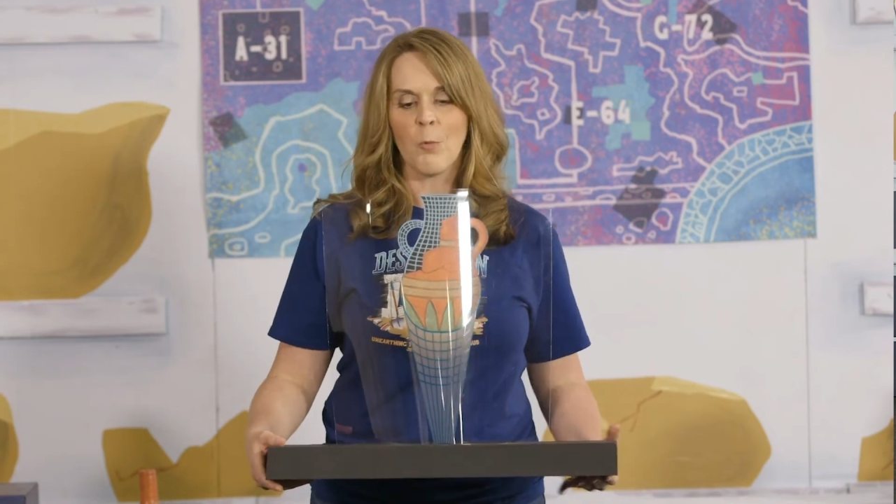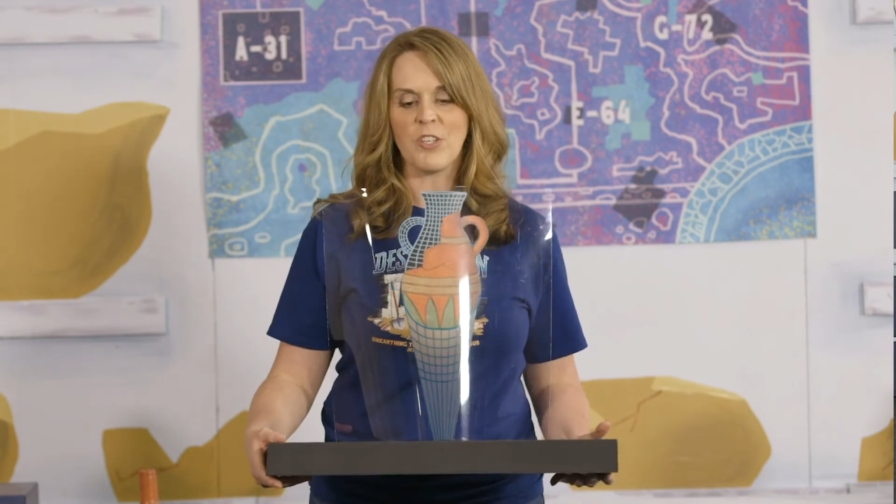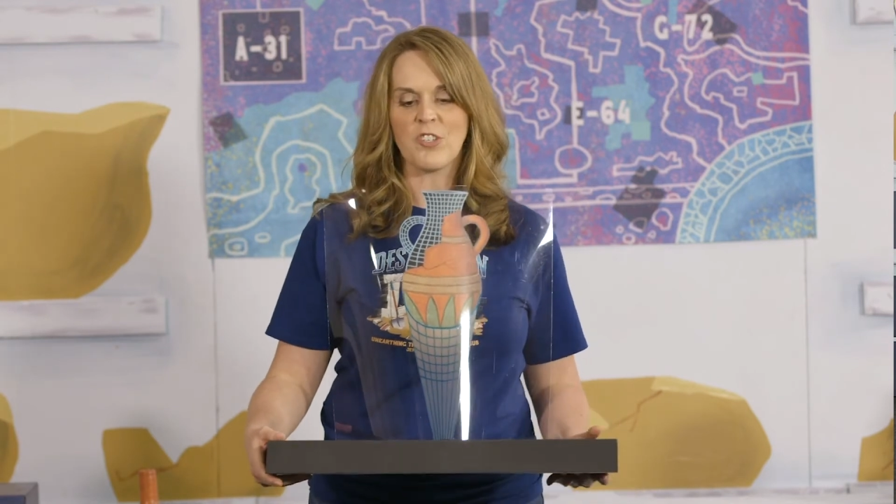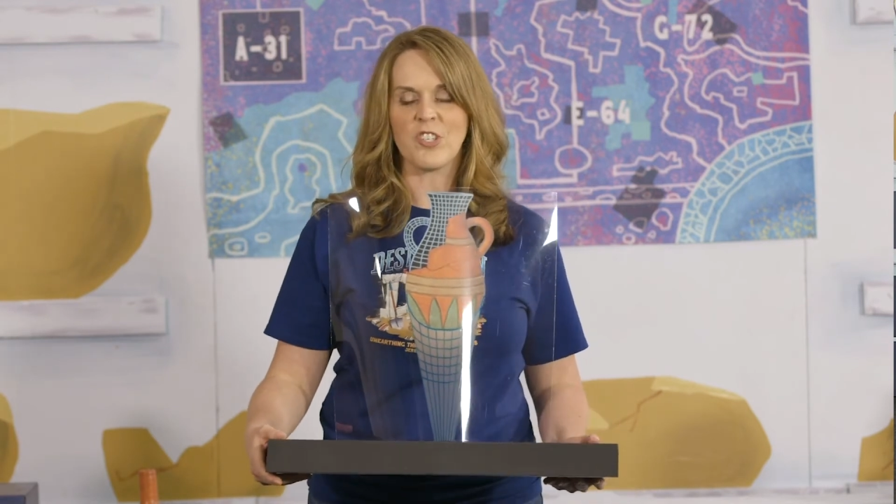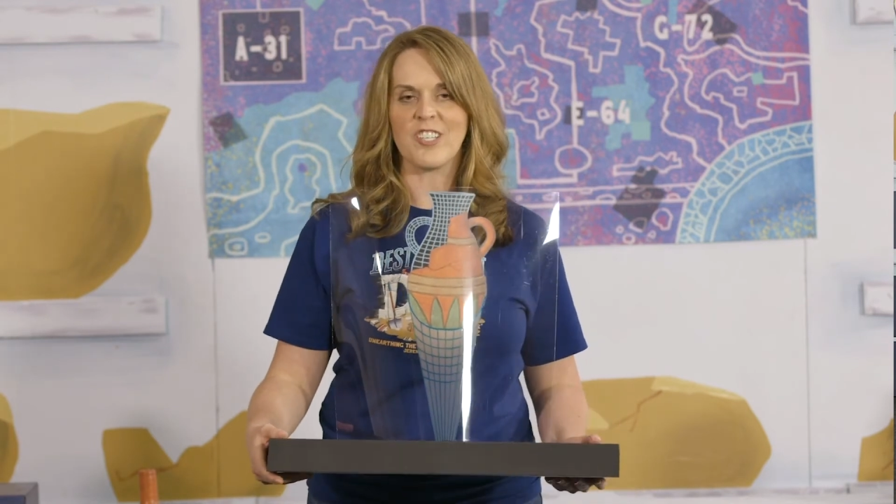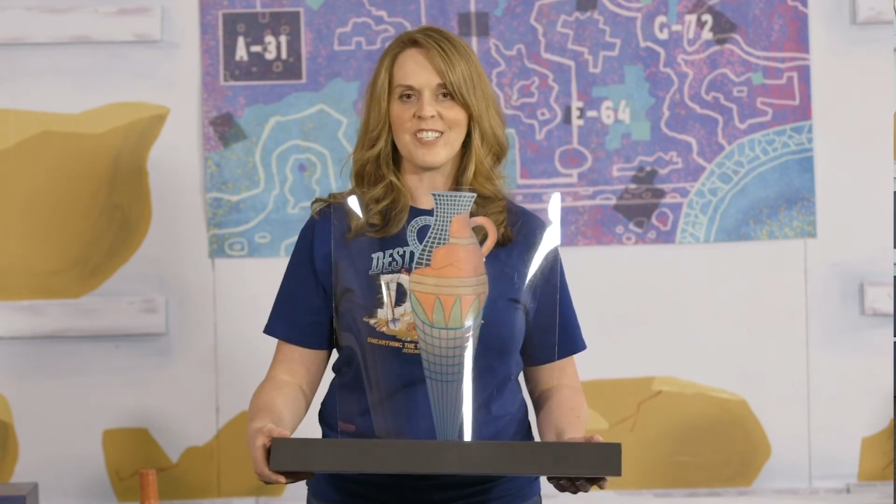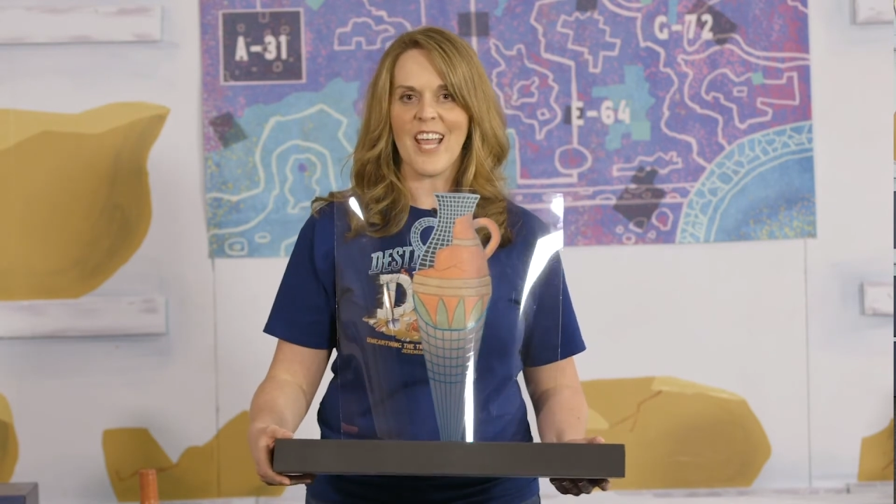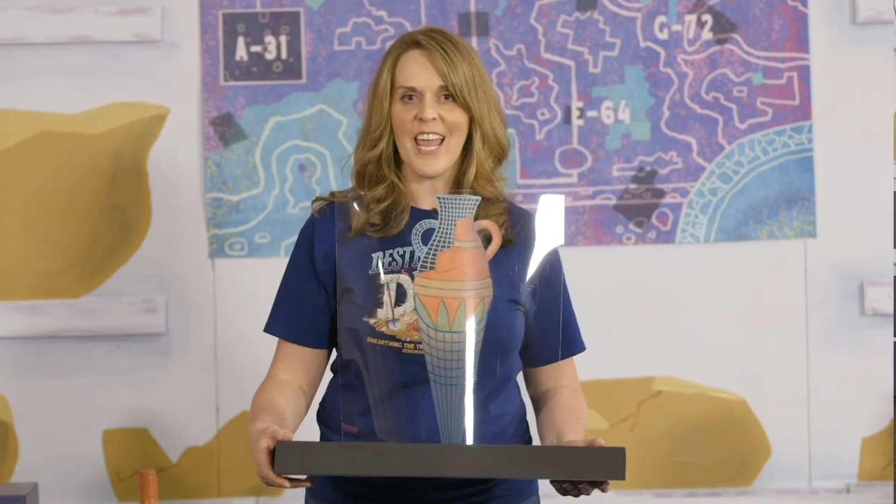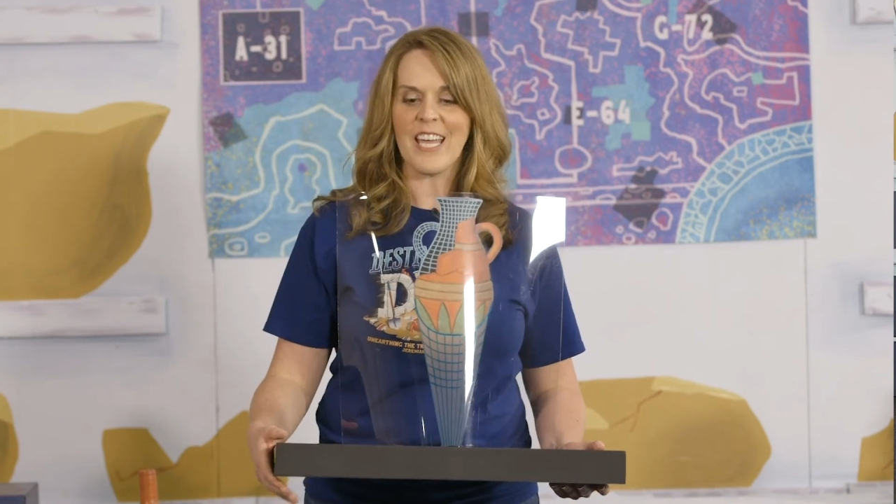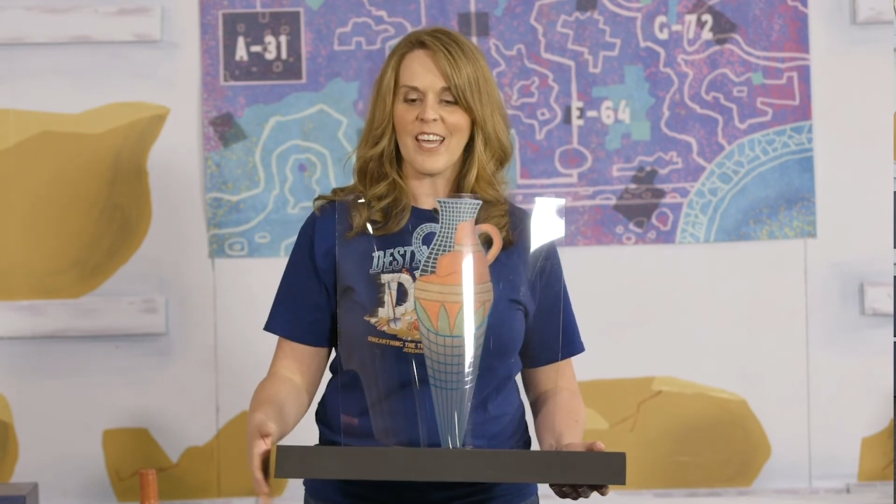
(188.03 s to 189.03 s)
was to
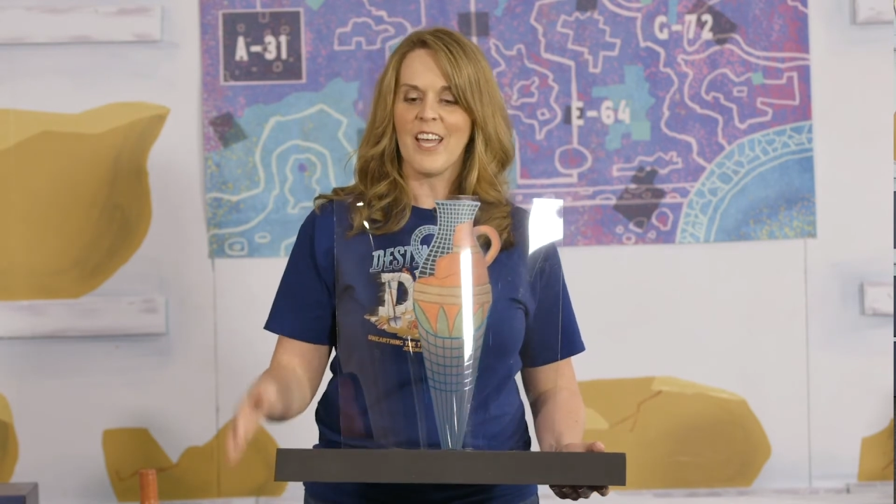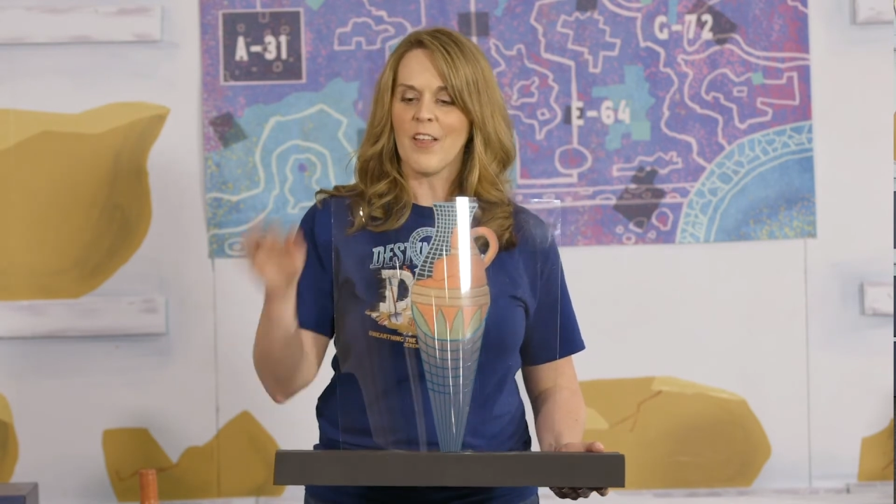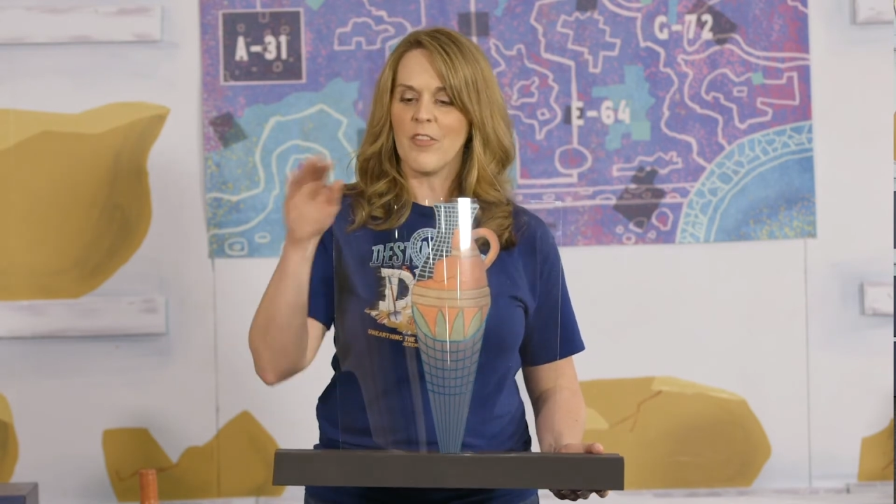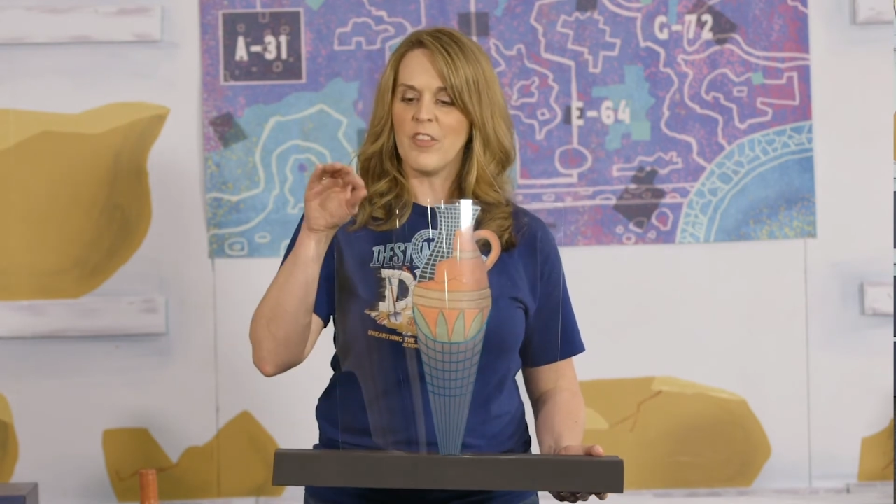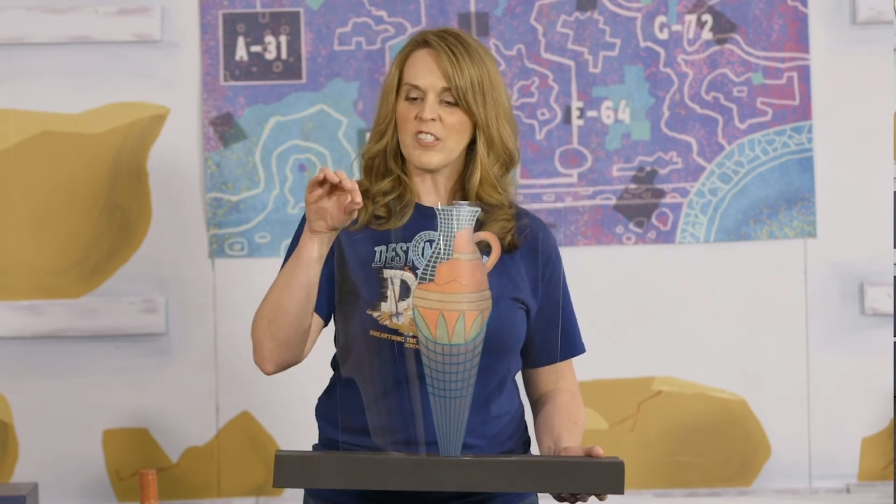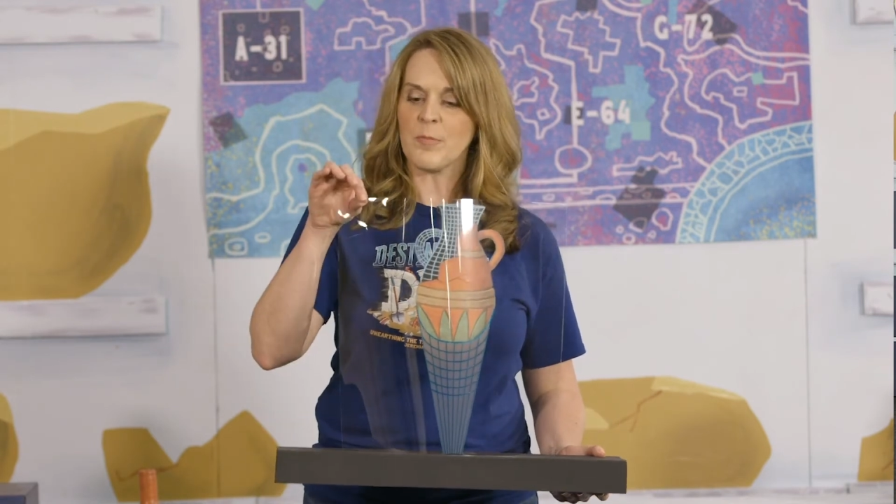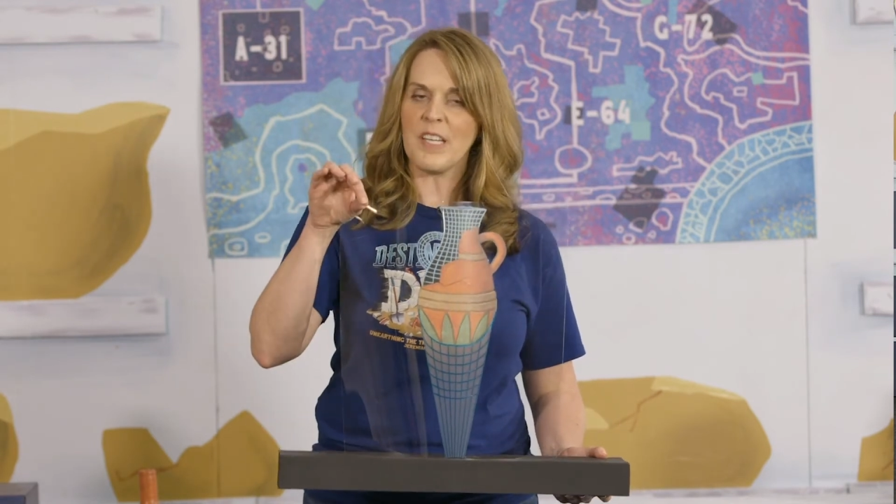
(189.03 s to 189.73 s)
take this